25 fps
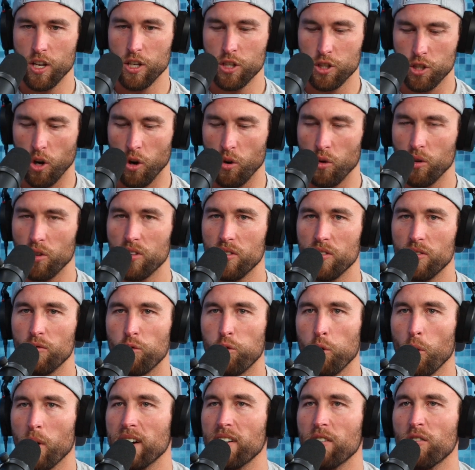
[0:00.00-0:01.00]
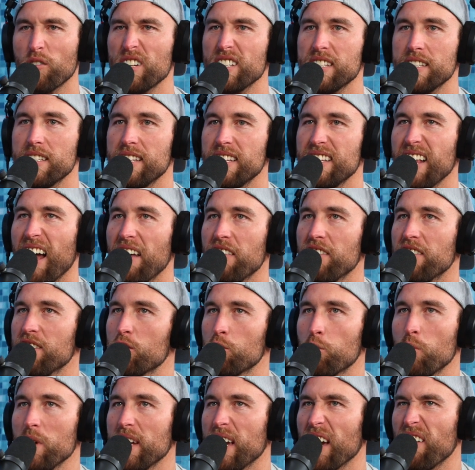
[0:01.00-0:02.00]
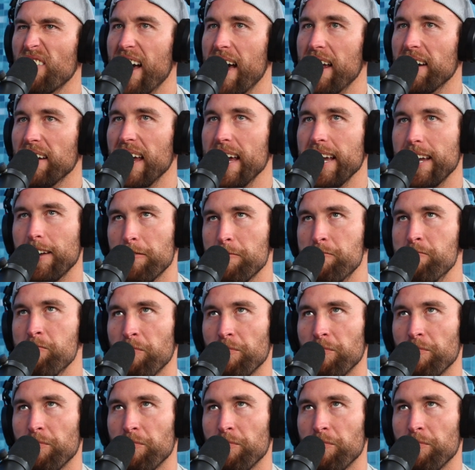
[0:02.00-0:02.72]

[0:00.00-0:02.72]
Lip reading: So for whatever reason, this week I've had like